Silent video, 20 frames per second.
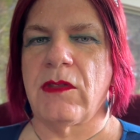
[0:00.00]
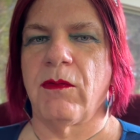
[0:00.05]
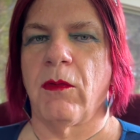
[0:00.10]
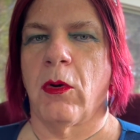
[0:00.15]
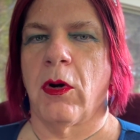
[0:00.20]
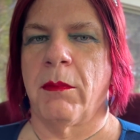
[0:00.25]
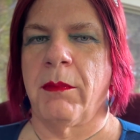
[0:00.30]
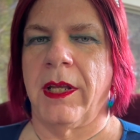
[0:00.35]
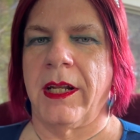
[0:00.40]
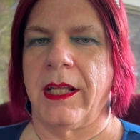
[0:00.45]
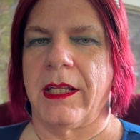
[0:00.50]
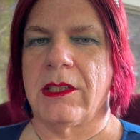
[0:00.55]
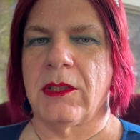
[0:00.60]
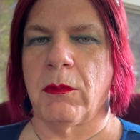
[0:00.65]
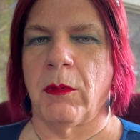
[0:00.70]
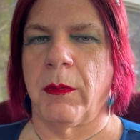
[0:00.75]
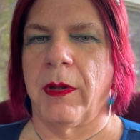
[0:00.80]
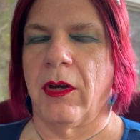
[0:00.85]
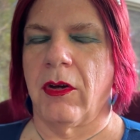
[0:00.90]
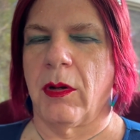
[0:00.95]
4 minutes
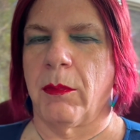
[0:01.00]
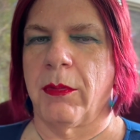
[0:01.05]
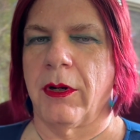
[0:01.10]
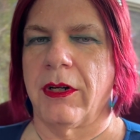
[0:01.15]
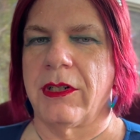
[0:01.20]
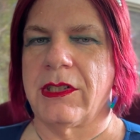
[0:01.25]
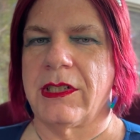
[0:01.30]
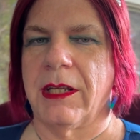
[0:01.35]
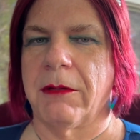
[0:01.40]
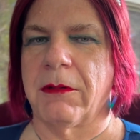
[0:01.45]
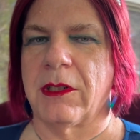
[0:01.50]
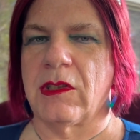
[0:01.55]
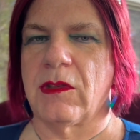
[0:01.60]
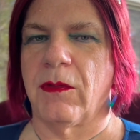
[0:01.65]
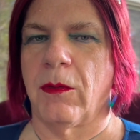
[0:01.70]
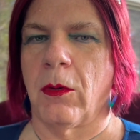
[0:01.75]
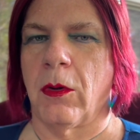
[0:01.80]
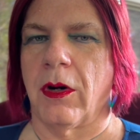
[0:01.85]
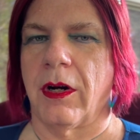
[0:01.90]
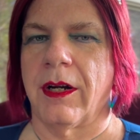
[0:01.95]
when we go to purge sequence
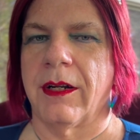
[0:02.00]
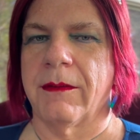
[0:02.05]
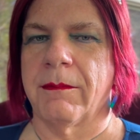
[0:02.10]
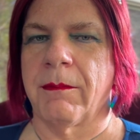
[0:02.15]
4,